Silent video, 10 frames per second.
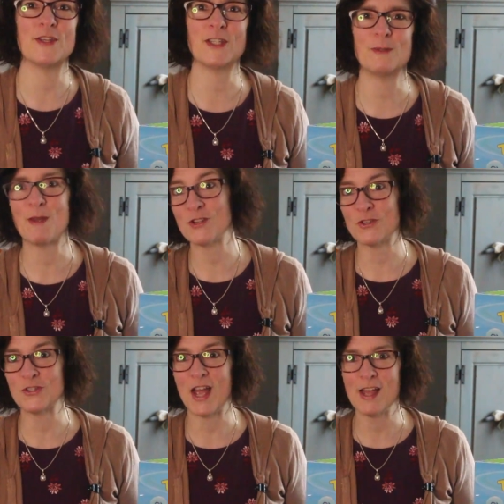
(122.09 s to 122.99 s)
this
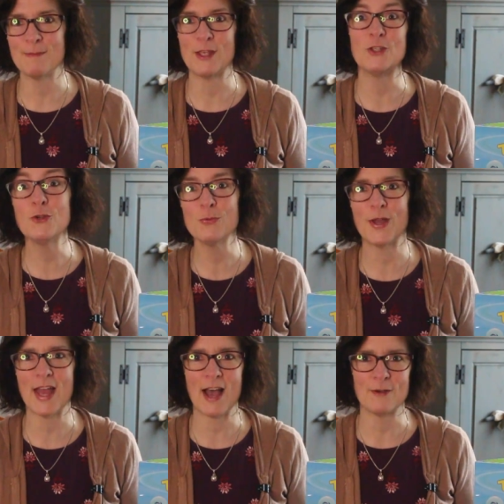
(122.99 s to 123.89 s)
special time that you
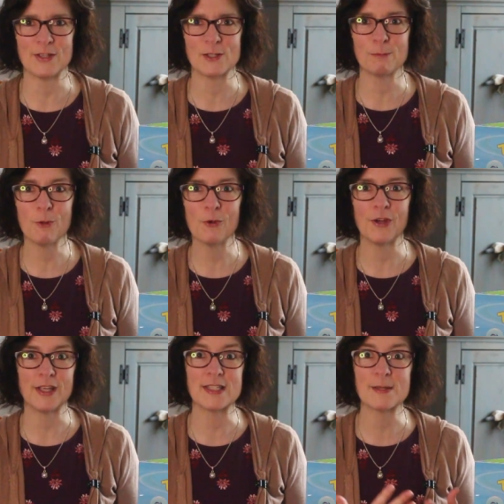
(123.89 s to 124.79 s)
went out
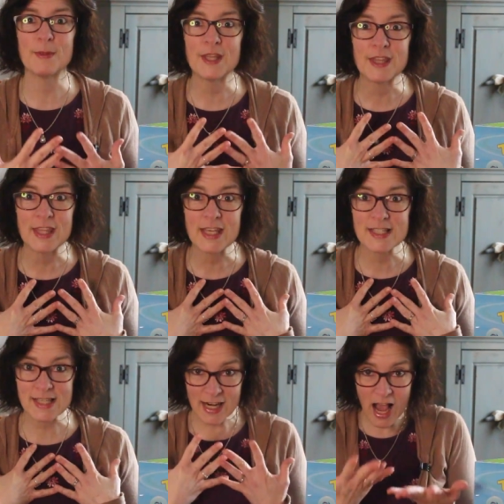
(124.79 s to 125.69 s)
exploring some of the
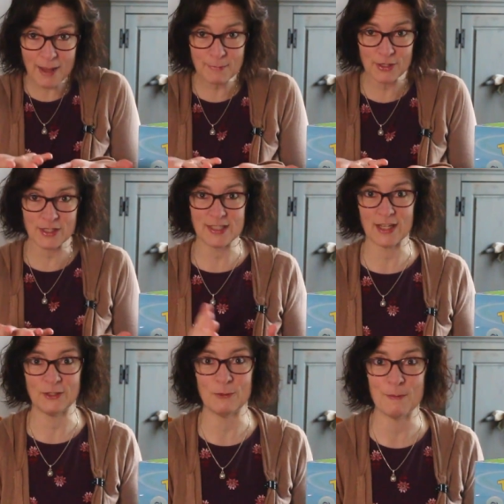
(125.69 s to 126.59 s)
things that I'm going to
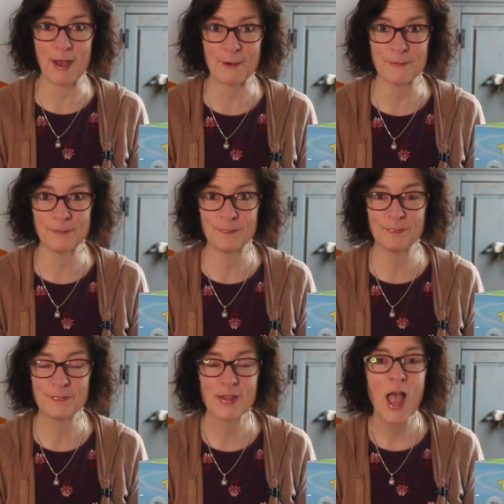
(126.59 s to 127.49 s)
tell you about.
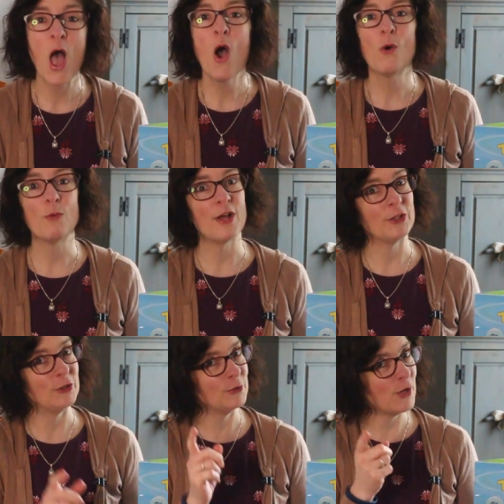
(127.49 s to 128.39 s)
Well,
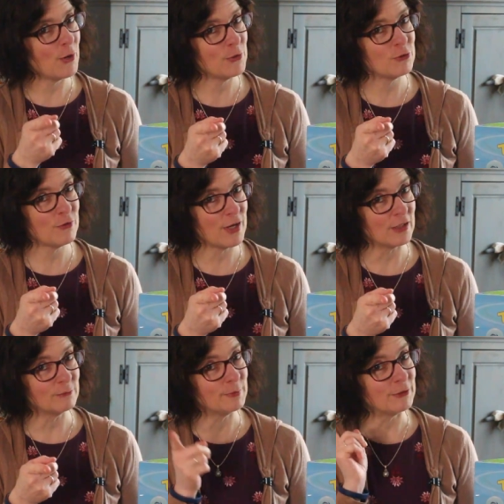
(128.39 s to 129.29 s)
you know the
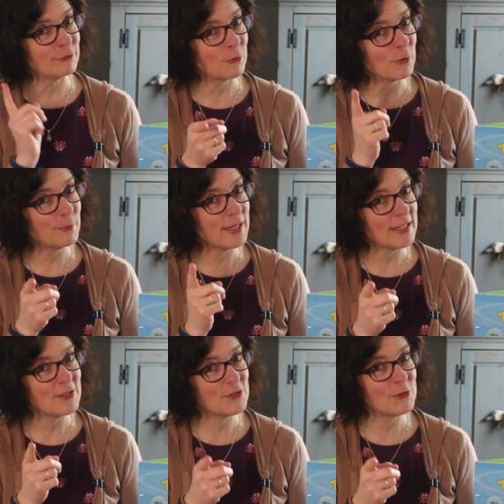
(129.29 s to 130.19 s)
drill. Before we
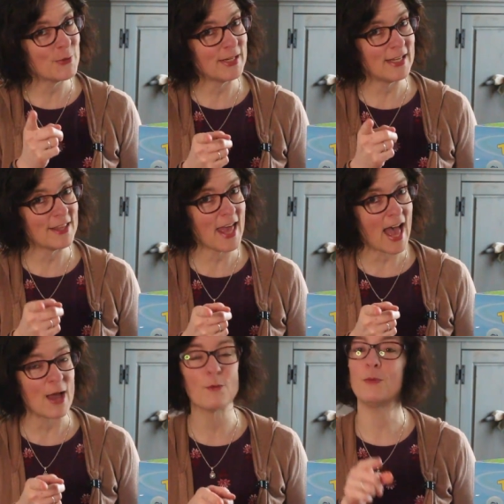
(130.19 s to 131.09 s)
get to do any of
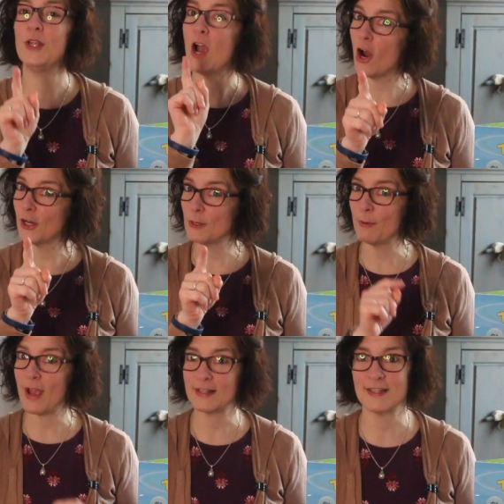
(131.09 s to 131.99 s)
that, we are going to
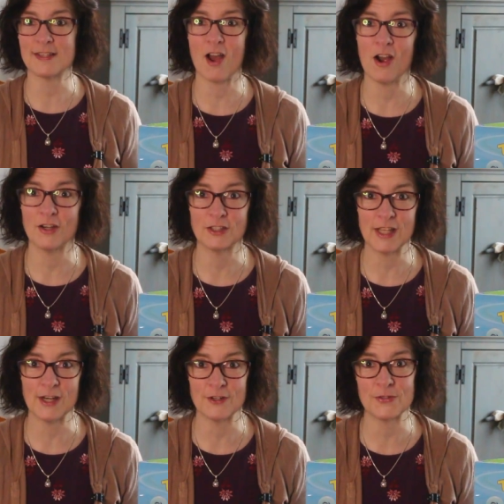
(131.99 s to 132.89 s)
practice our
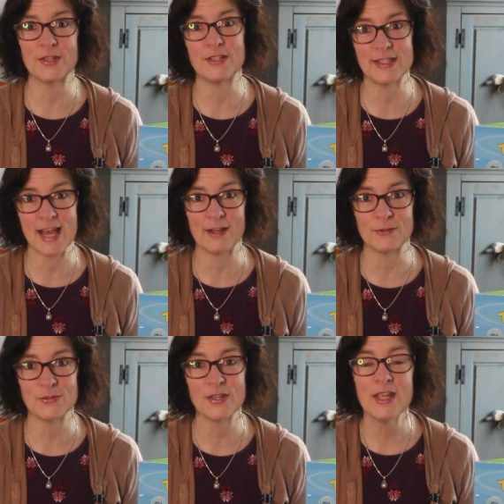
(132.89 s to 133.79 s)
letters and
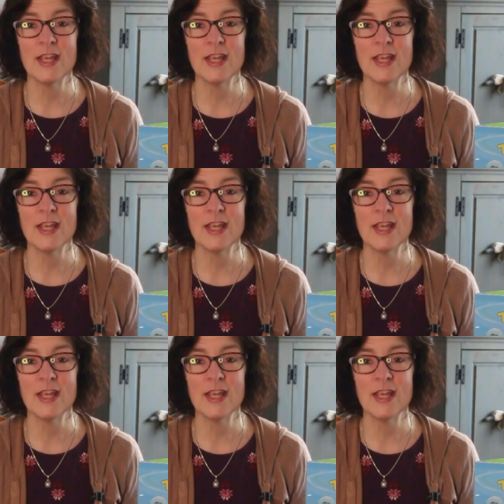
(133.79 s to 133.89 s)
sounds.